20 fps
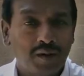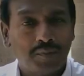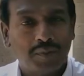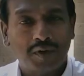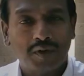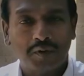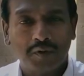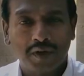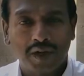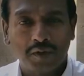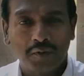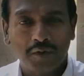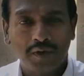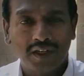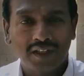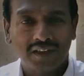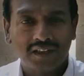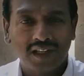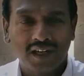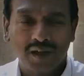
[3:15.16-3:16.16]
Then you will
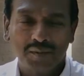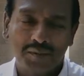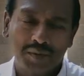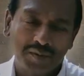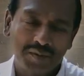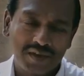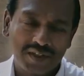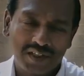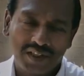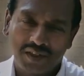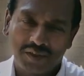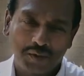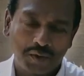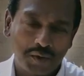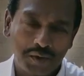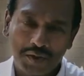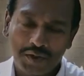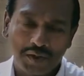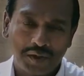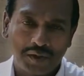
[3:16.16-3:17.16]
always have
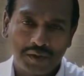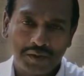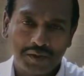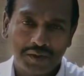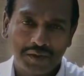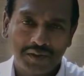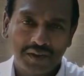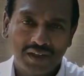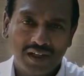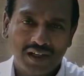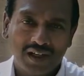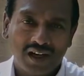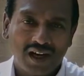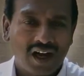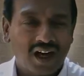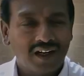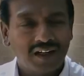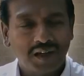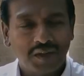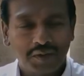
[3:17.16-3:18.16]
happiness in your heart.
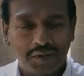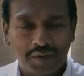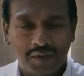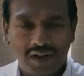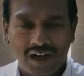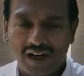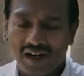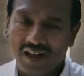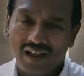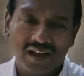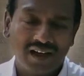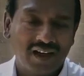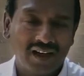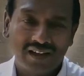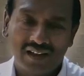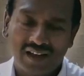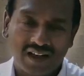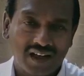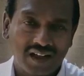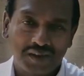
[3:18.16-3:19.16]
Jesus will
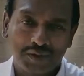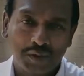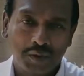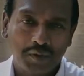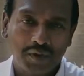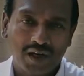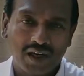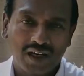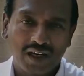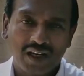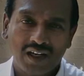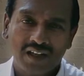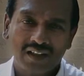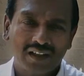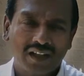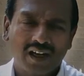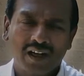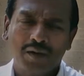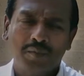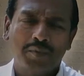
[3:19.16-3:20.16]
lead you beautifully.
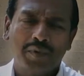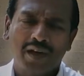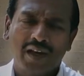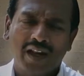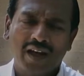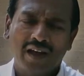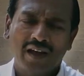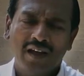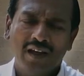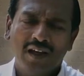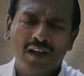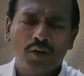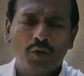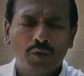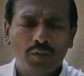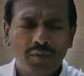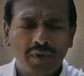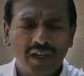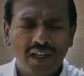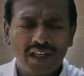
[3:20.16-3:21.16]
Father,
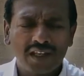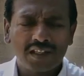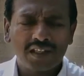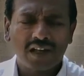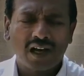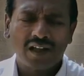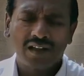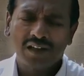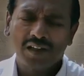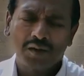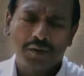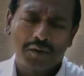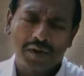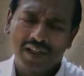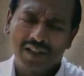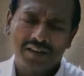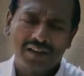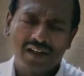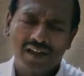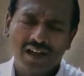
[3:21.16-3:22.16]
please give
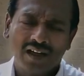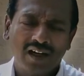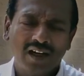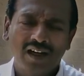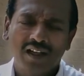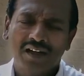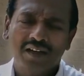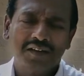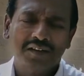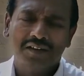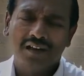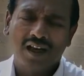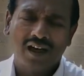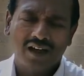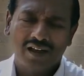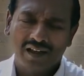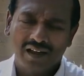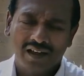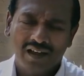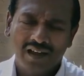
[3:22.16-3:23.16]
your gentleness also
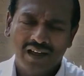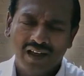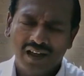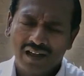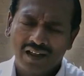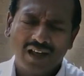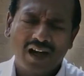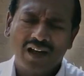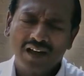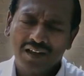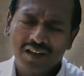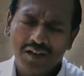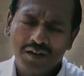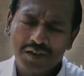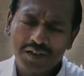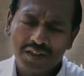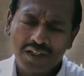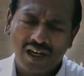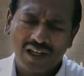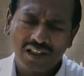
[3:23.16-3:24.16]
to us.
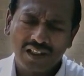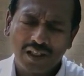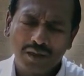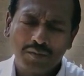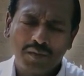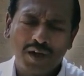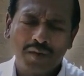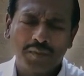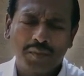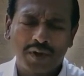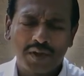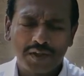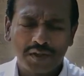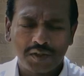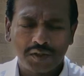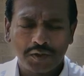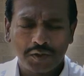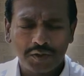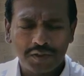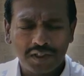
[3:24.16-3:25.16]
We should also speak
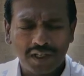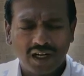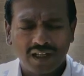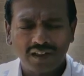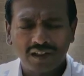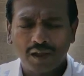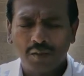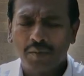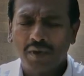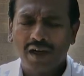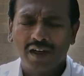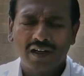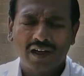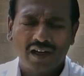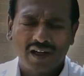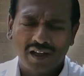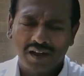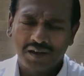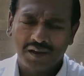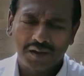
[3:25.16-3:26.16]
gently and walk
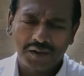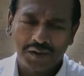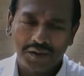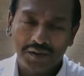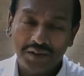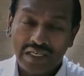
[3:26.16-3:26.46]
meekly.